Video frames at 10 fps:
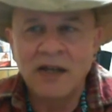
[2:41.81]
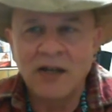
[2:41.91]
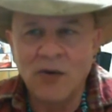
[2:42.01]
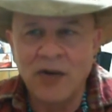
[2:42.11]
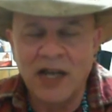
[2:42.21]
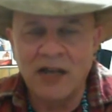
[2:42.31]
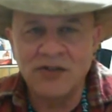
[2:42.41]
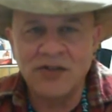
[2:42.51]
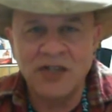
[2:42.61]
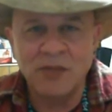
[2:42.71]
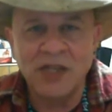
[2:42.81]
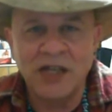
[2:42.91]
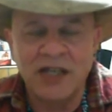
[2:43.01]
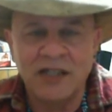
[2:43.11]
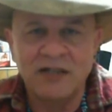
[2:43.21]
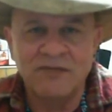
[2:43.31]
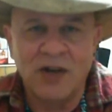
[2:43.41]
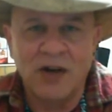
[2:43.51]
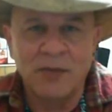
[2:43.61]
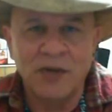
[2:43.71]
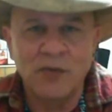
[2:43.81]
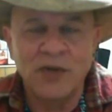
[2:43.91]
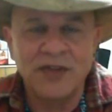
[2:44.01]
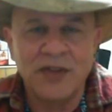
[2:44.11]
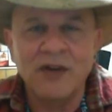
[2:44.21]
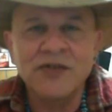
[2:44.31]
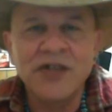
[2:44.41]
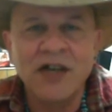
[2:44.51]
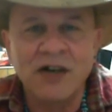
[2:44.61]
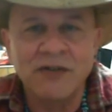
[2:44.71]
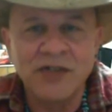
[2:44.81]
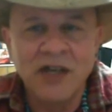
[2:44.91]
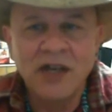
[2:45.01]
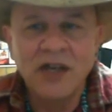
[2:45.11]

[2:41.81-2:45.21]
going out and stimulating the environment with ourselves.